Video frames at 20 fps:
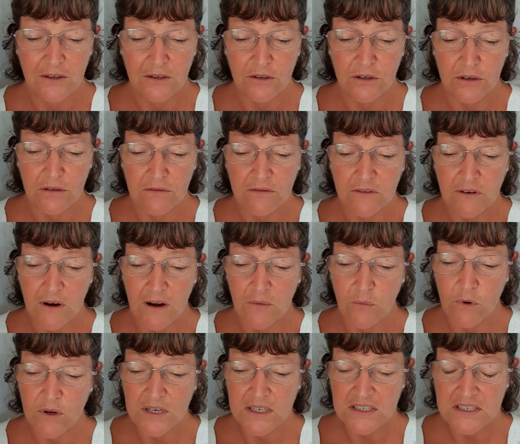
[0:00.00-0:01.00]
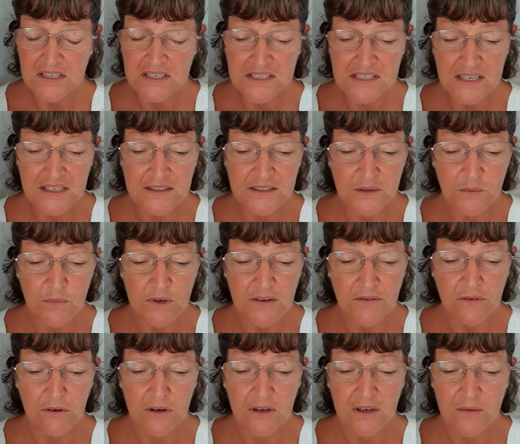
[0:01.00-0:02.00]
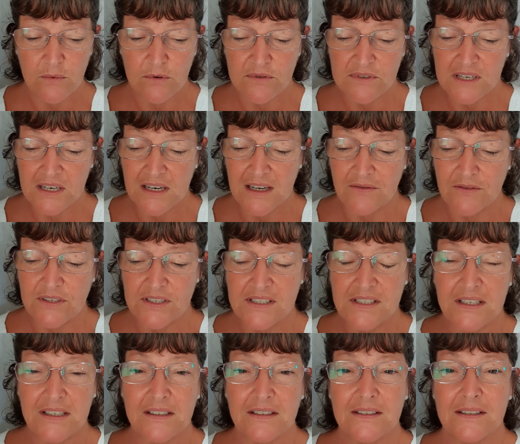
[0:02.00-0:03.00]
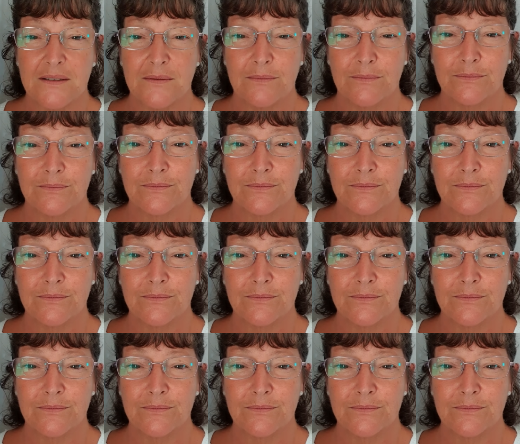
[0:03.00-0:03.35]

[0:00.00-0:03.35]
You can find what he just said to me for Hebrews 11.6.